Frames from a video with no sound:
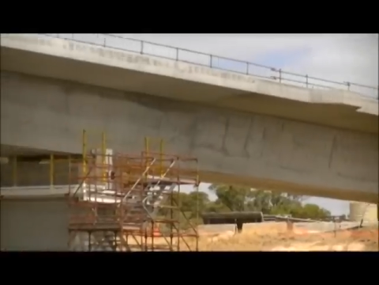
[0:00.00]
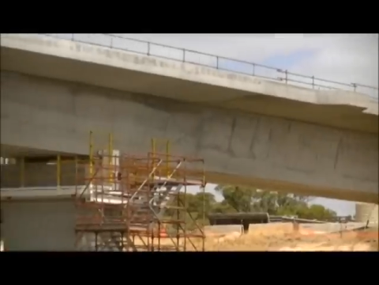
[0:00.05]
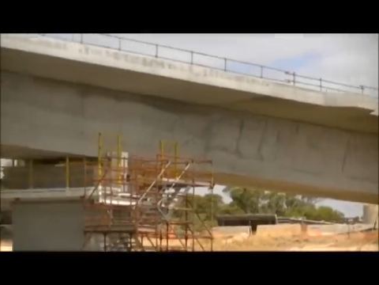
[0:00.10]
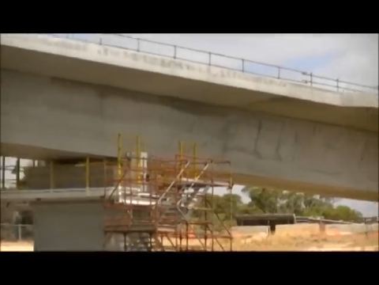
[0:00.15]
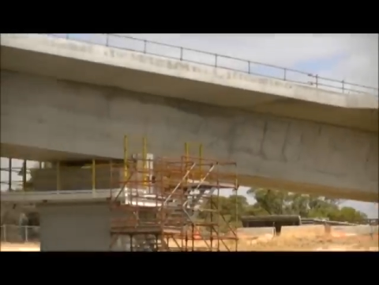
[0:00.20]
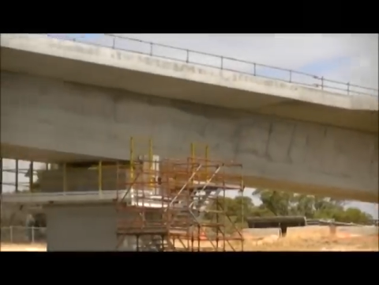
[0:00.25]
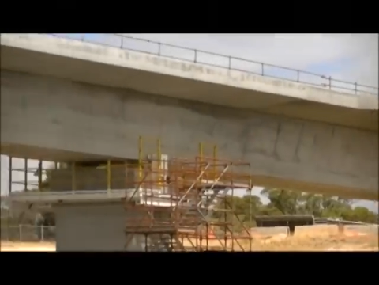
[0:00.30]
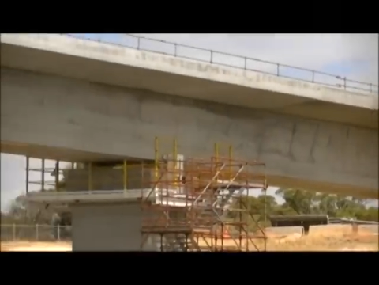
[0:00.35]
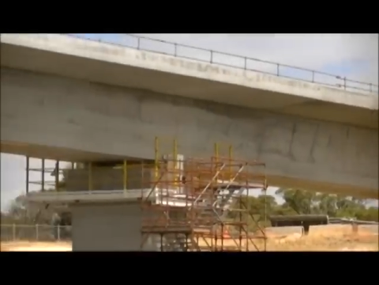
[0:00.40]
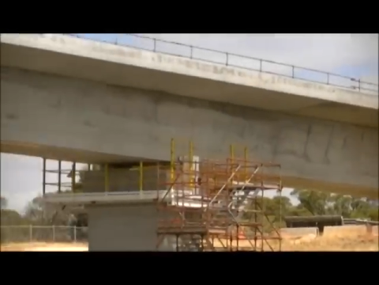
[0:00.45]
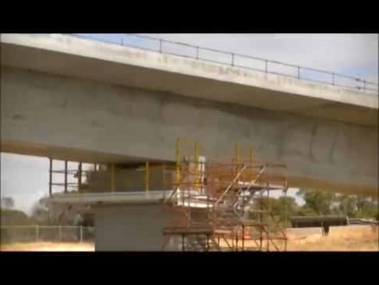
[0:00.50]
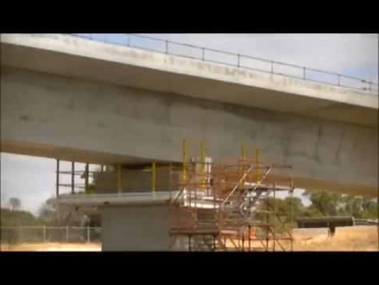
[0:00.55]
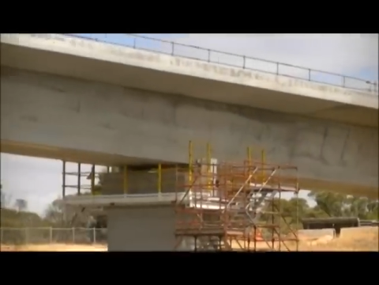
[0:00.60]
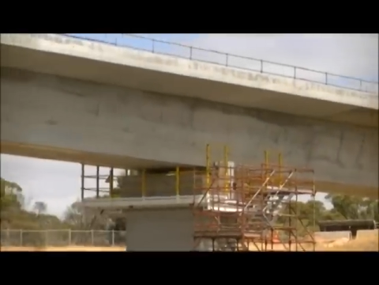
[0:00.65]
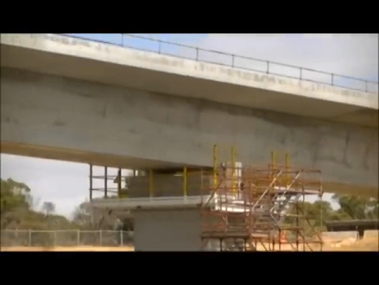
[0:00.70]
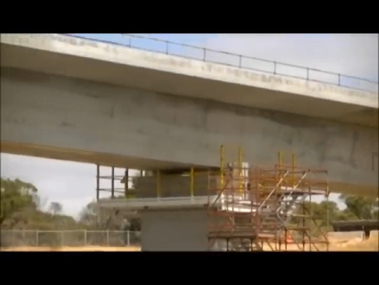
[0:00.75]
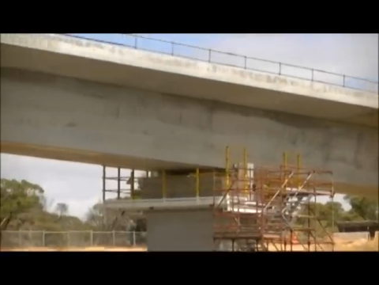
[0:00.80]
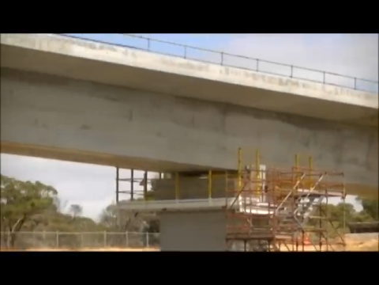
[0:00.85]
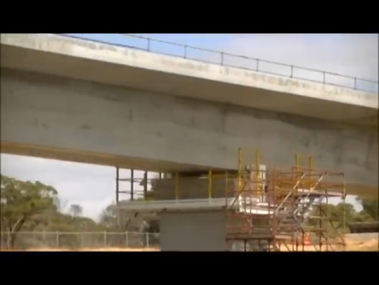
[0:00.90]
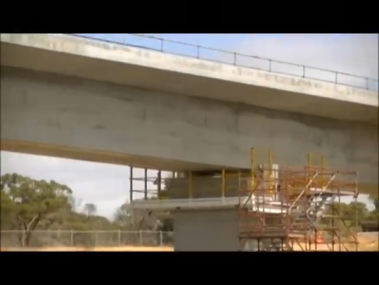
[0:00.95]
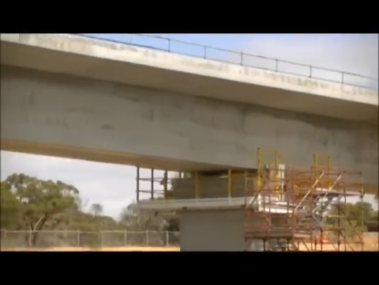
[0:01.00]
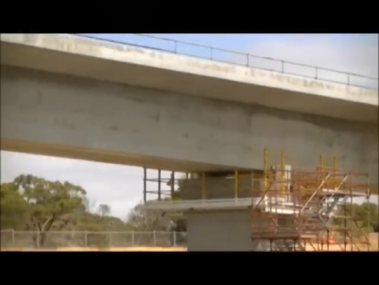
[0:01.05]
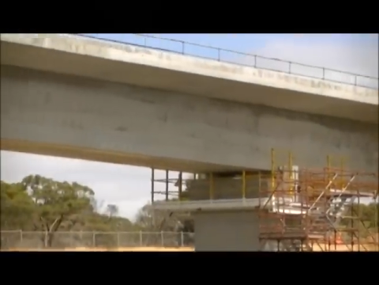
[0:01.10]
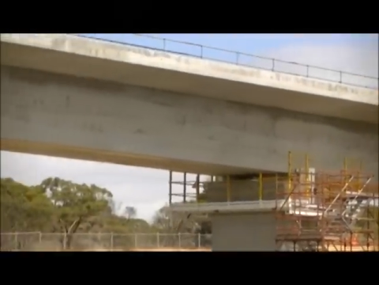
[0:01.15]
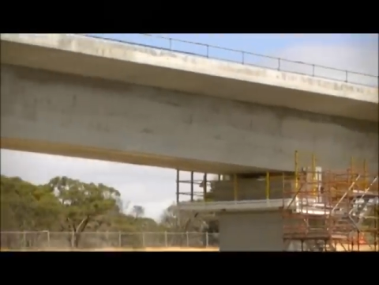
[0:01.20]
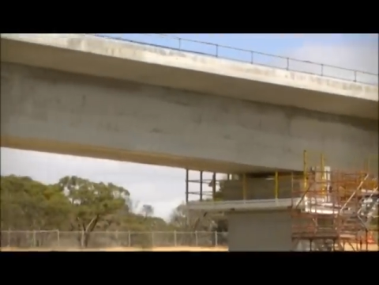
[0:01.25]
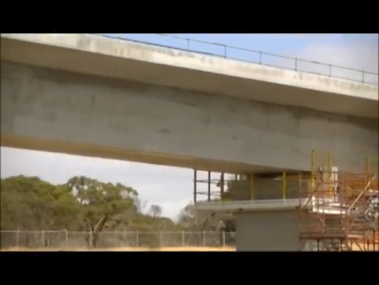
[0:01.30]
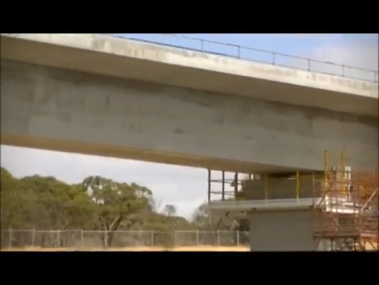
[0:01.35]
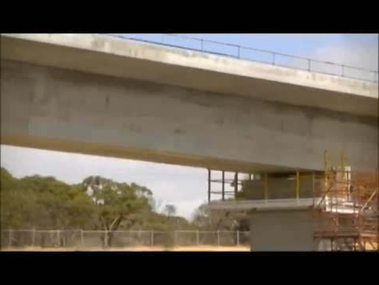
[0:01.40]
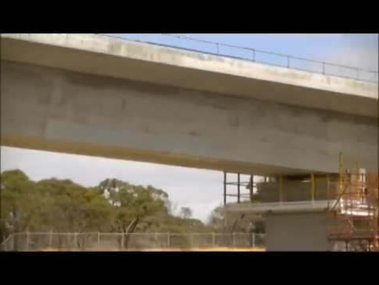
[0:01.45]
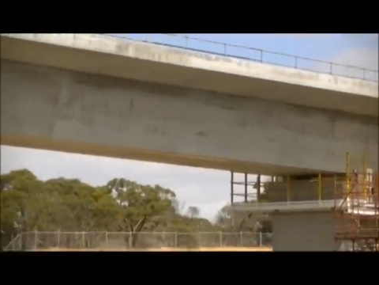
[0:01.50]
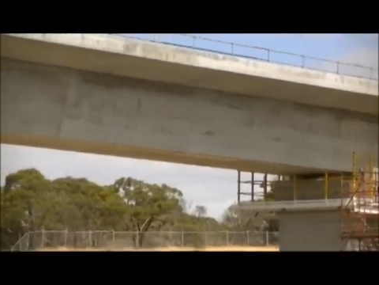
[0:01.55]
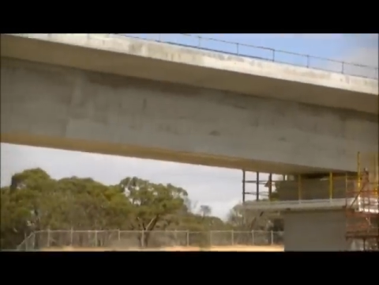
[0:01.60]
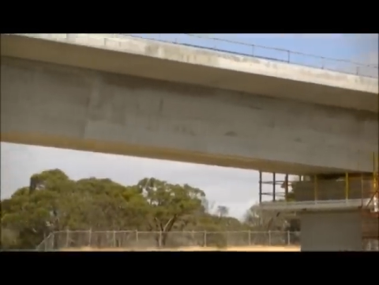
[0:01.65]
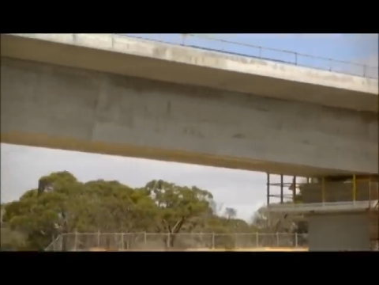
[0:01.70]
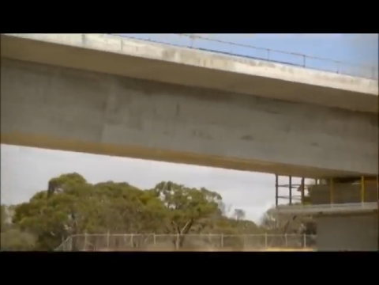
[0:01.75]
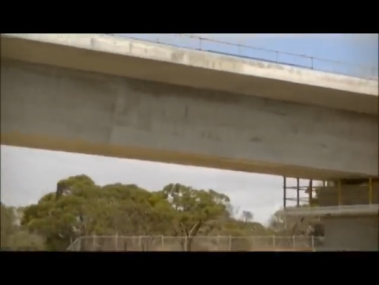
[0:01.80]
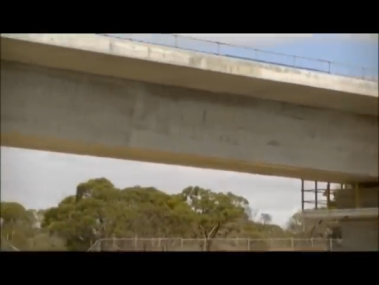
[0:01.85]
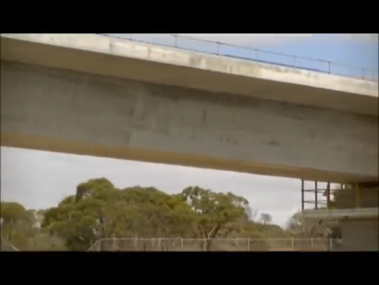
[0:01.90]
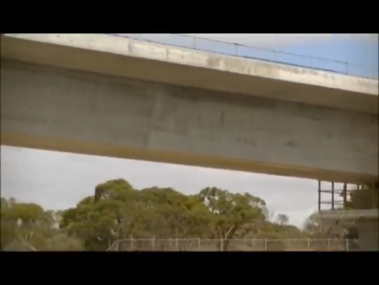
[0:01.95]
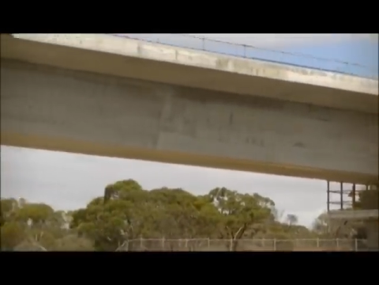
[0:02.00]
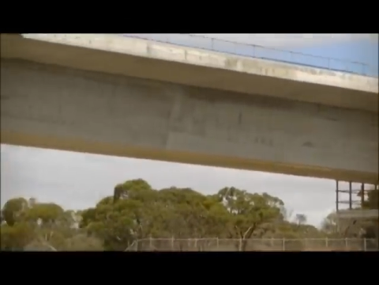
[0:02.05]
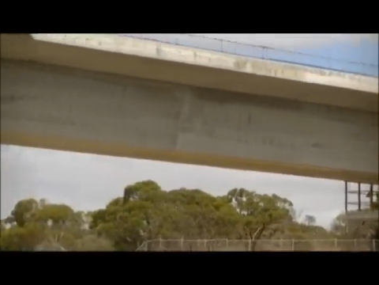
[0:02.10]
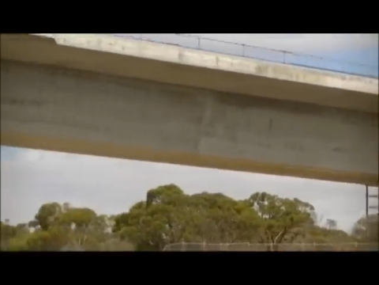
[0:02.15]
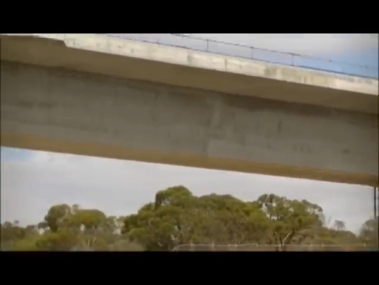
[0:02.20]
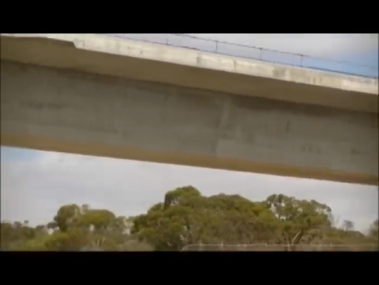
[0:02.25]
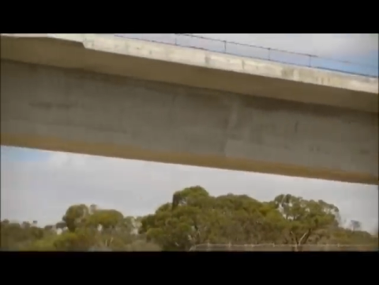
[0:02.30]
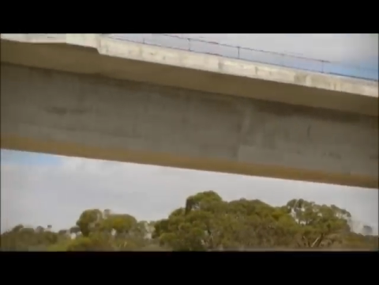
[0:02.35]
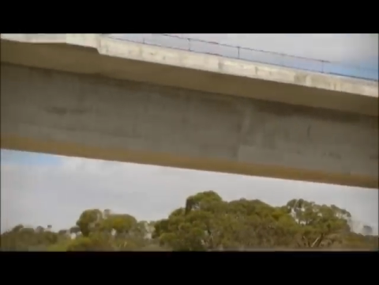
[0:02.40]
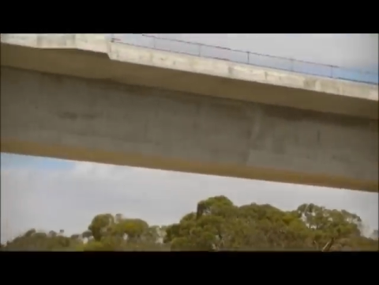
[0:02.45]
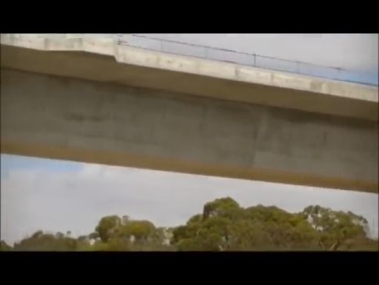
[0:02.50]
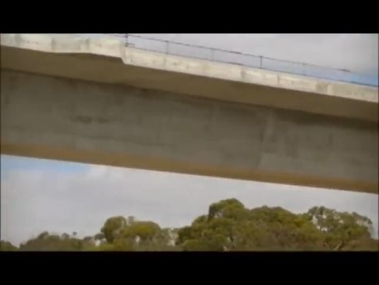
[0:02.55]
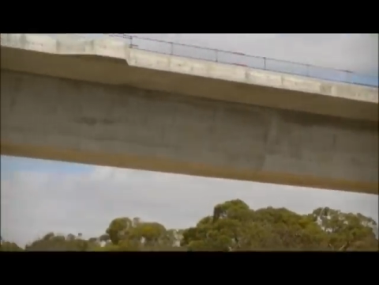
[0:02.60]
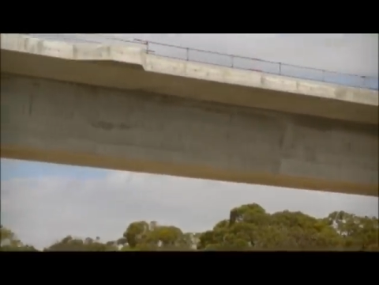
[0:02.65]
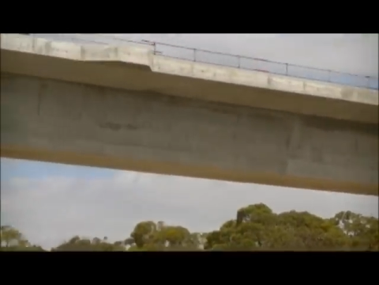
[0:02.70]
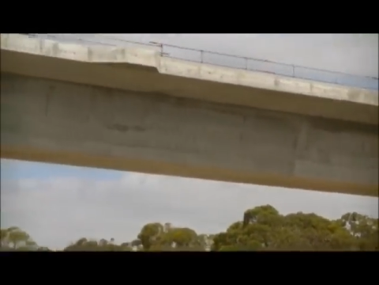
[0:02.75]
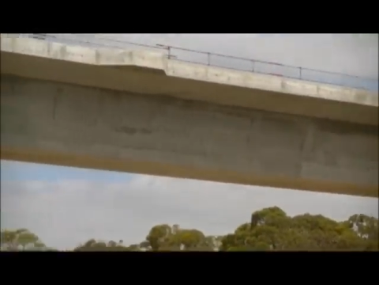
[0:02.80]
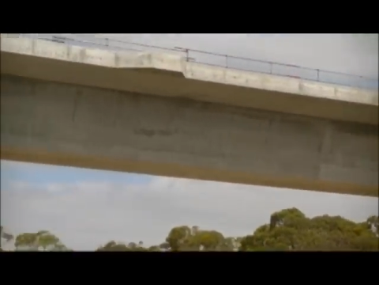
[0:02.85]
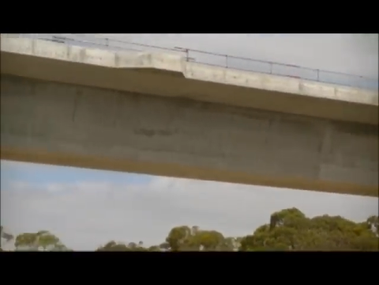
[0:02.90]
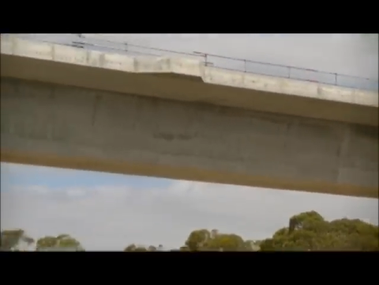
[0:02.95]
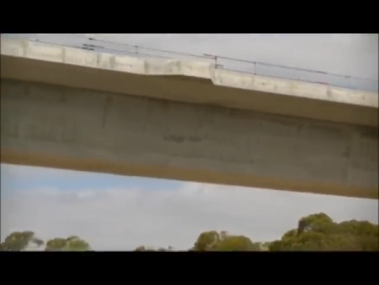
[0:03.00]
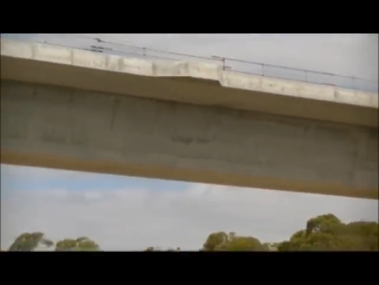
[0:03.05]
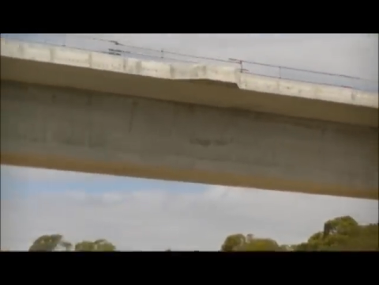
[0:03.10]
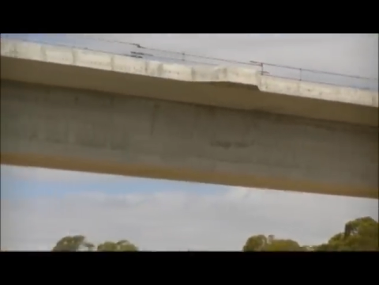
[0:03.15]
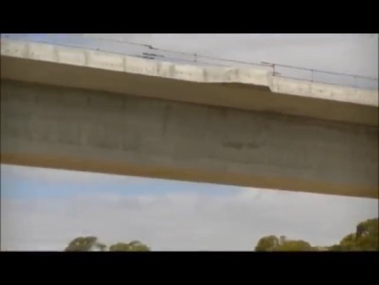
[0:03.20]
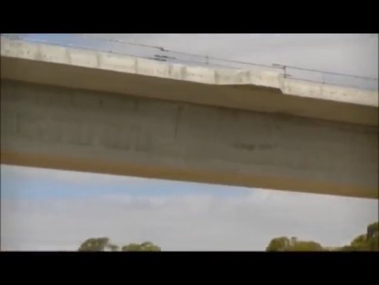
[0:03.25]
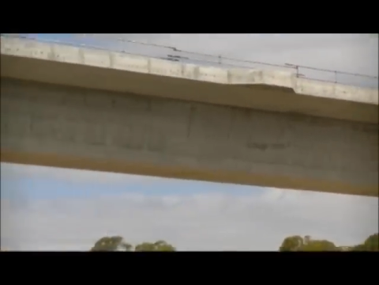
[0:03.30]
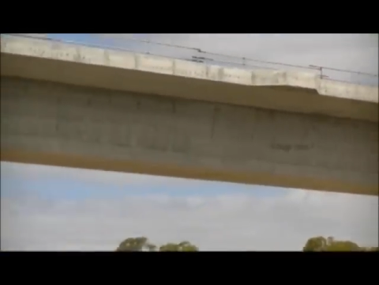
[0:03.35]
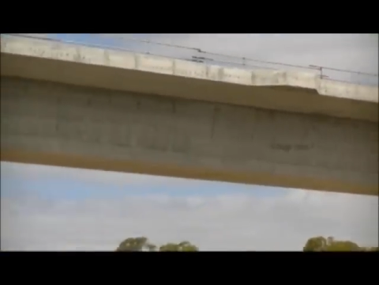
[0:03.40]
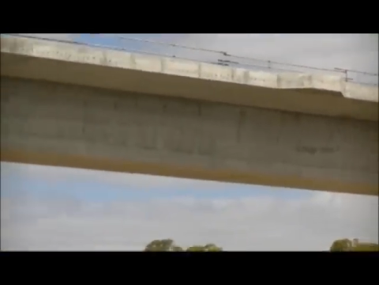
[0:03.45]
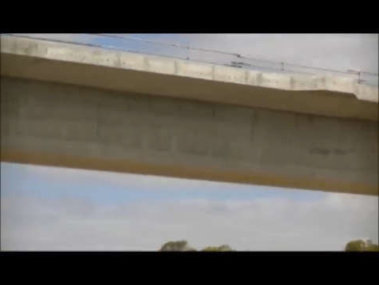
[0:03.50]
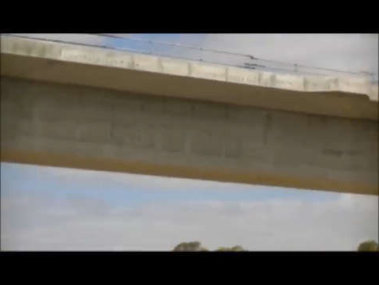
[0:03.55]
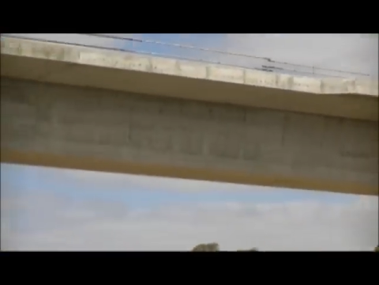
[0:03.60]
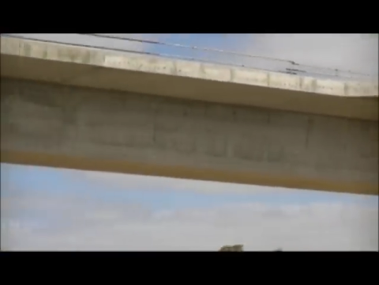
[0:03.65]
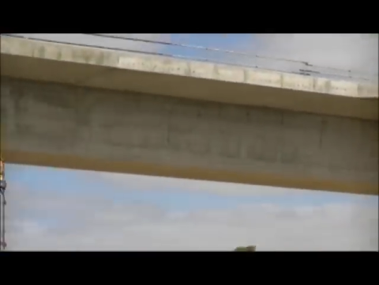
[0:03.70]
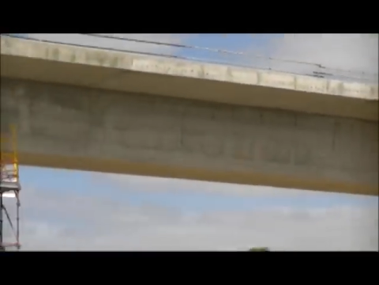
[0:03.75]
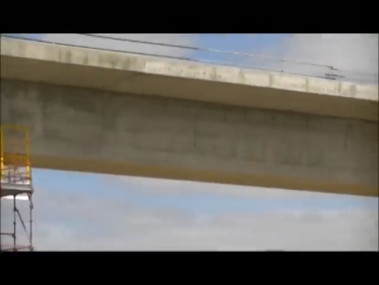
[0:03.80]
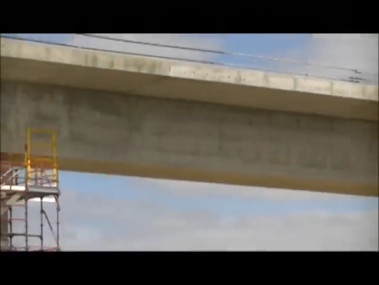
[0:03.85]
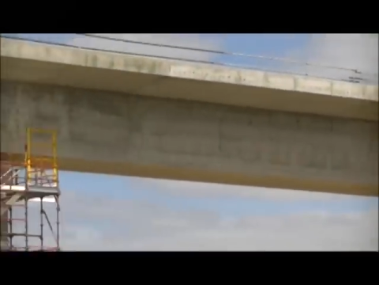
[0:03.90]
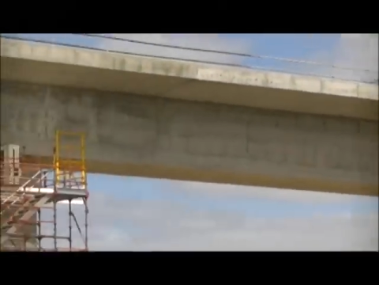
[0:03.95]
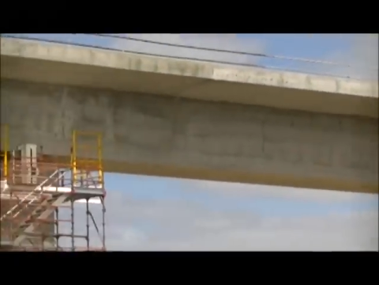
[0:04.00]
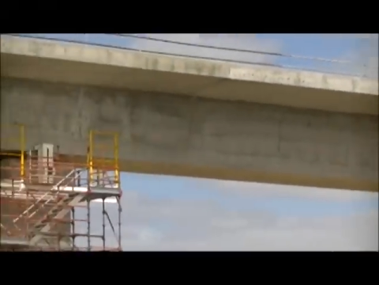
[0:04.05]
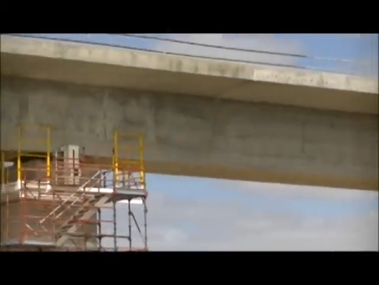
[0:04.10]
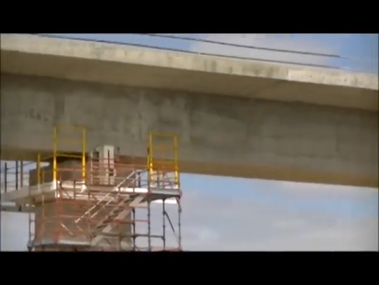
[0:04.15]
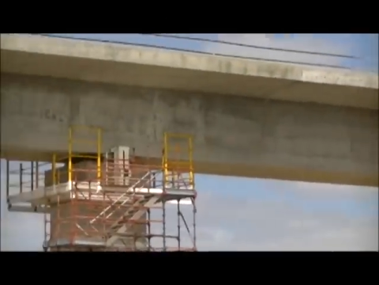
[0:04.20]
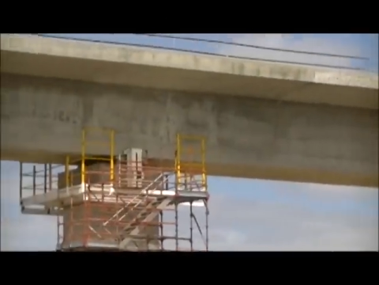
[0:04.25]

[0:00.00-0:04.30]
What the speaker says: (no speaker visible)